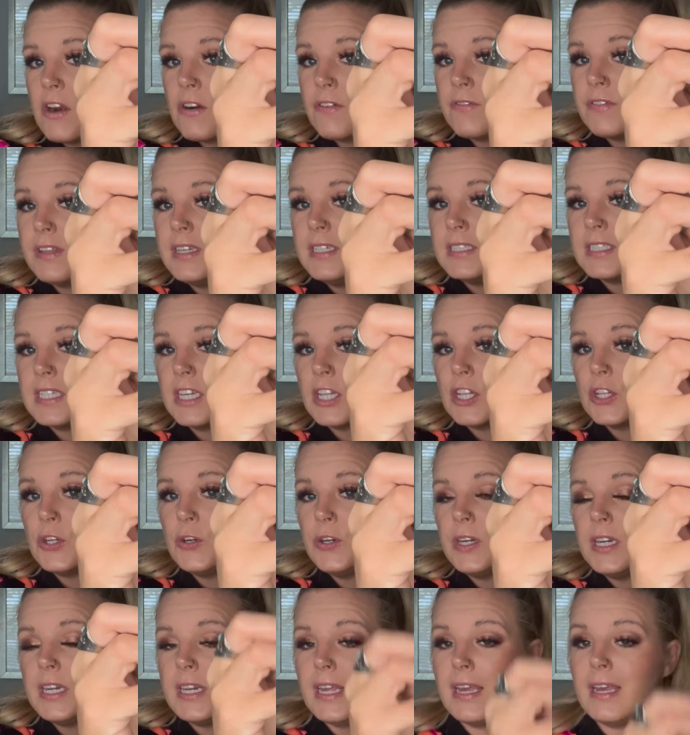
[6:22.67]
of these
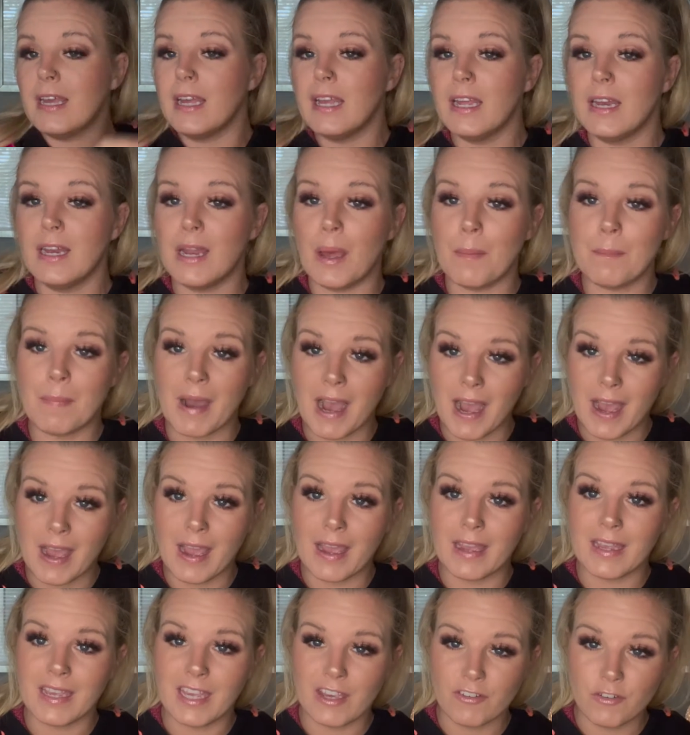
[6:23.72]
included in my
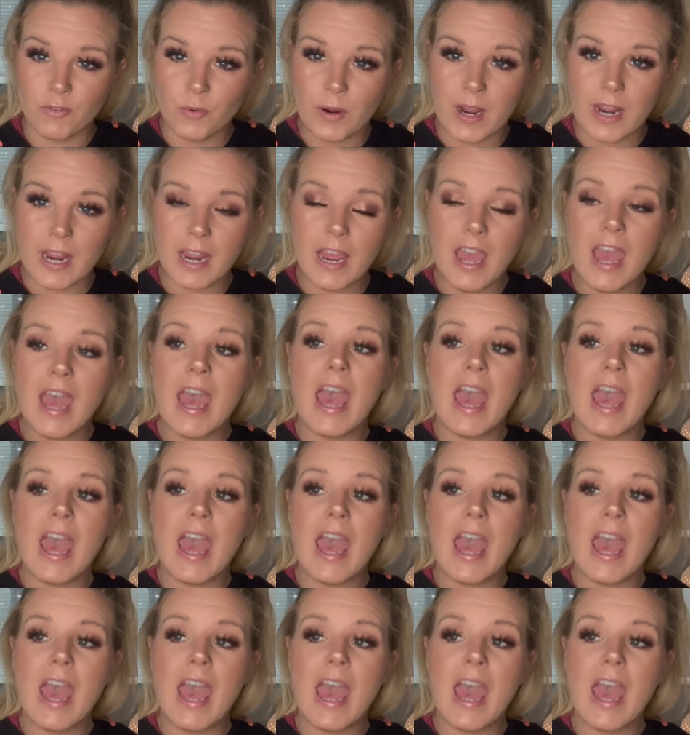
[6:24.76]
giveaway.